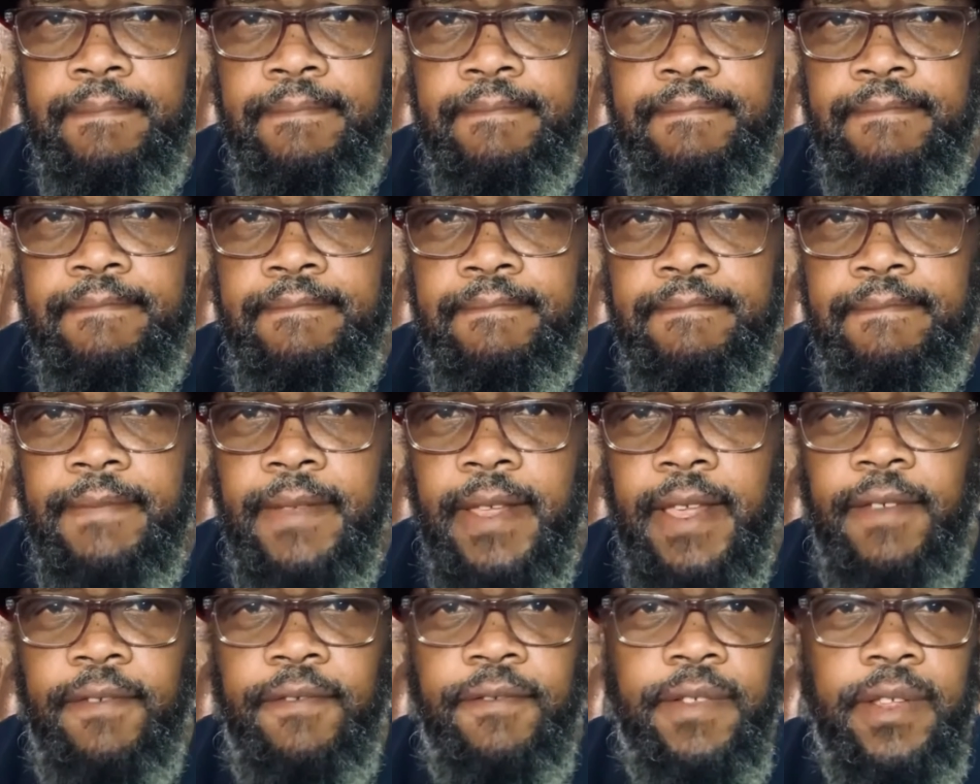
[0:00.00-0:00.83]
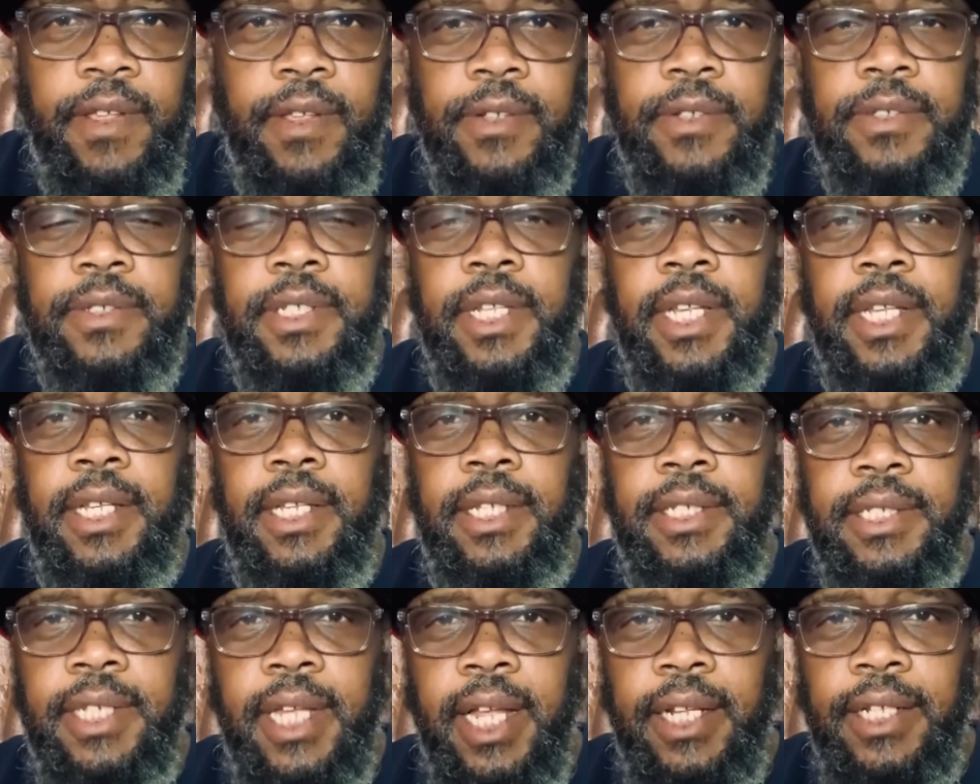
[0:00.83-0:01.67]
he feels that he's
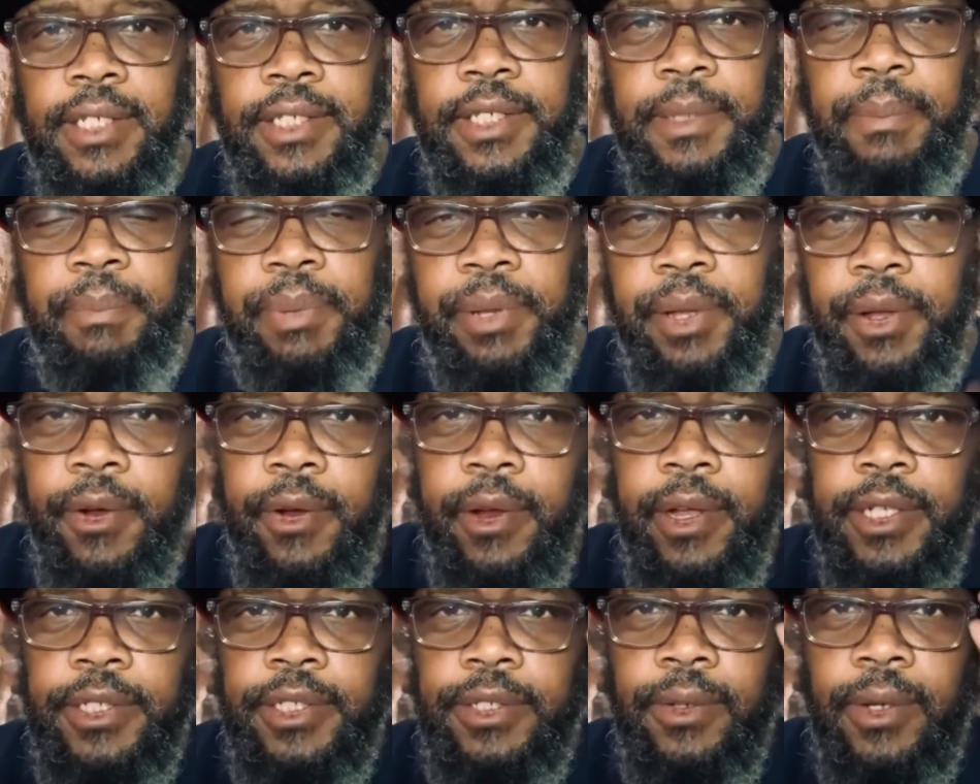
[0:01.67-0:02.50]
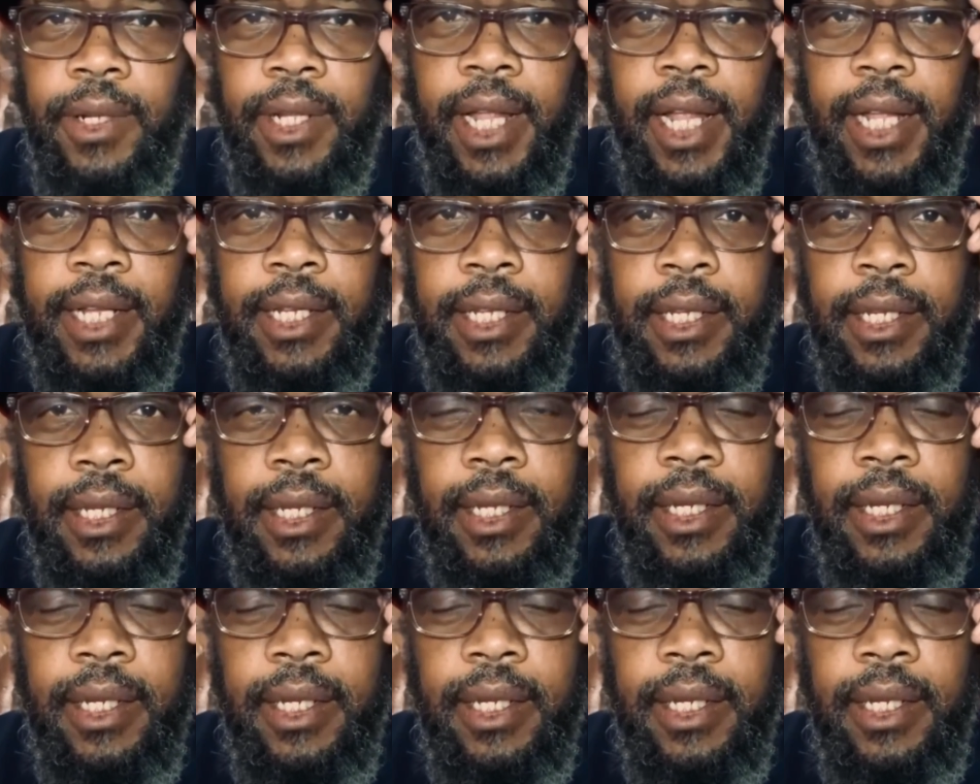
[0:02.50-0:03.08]
kind of superior to a lot of